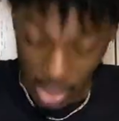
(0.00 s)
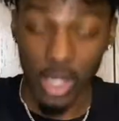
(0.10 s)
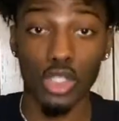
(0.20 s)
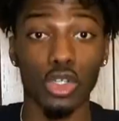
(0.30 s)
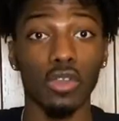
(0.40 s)
out
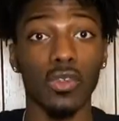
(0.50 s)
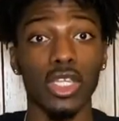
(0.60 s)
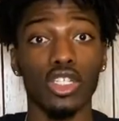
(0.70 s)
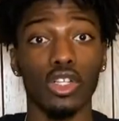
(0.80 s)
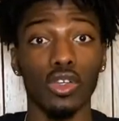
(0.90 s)
Short
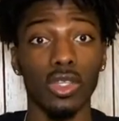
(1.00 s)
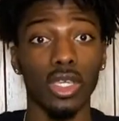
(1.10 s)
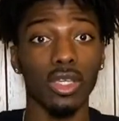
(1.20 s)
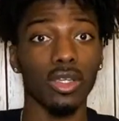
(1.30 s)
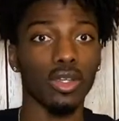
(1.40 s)
Range
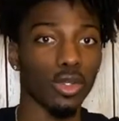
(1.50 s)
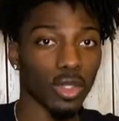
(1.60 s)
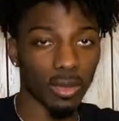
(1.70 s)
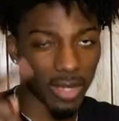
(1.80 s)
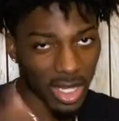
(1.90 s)
Clothing.
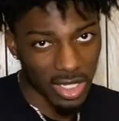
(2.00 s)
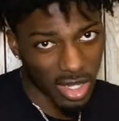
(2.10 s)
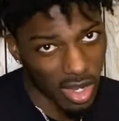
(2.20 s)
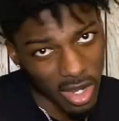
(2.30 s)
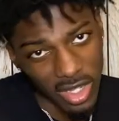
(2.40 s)
Clothing by
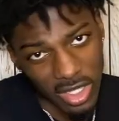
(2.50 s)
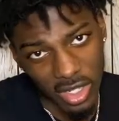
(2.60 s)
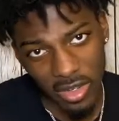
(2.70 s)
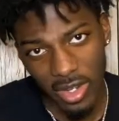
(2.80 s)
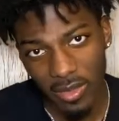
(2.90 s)
SLR on
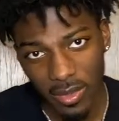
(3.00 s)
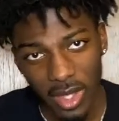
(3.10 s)
Instagram.